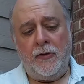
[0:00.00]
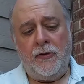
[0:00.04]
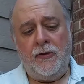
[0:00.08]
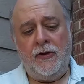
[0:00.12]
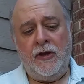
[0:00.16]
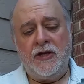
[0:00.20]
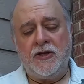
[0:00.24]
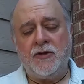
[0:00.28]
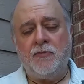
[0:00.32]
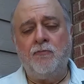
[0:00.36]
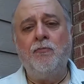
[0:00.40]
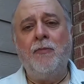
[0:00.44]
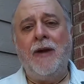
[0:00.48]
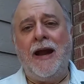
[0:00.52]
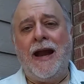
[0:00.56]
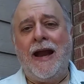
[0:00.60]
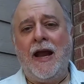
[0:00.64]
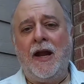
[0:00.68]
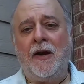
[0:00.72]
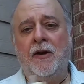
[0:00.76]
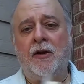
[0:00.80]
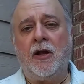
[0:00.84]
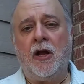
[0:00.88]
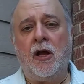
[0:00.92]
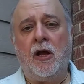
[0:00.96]
this
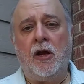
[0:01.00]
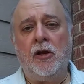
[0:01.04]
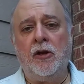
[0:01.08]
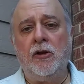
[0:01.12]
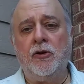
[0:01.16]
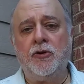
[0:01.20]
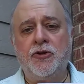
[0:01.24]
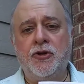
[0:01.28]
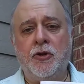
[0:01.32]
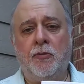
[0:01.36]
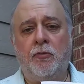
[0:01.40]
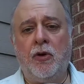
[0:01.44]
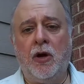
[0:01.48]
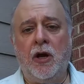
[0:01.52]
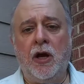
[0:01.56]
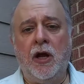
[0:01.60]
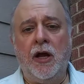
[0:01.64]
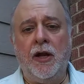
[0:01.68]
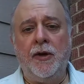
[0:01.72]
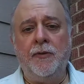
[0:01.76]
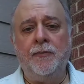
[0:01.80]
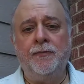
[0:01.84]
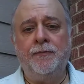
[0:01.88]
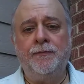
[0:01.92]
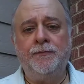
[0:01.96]
man, Khalil
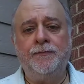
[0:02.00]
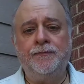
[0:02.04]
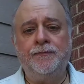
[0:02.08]
Gibran,